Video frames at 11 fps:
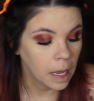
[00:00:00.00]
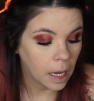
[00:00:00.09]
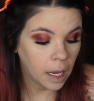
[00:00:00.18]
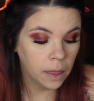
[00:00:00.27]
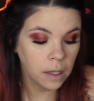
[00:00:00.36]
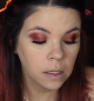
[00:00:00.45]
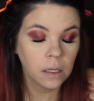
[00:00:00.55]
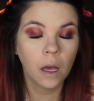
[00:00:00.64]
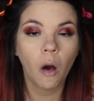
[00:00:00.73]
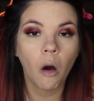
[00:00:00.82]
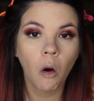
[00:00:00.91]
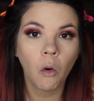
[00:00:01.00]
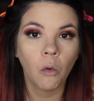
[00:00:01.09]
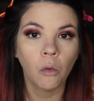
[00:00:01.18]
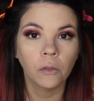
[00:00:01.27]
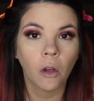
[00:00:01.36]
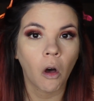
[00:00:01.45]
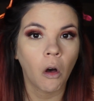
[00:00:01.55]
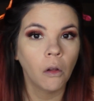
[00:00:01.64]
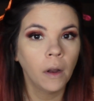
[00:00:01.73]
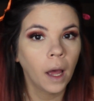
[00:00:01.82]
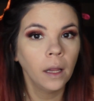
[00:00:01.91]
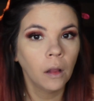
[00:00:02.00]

in this cold all night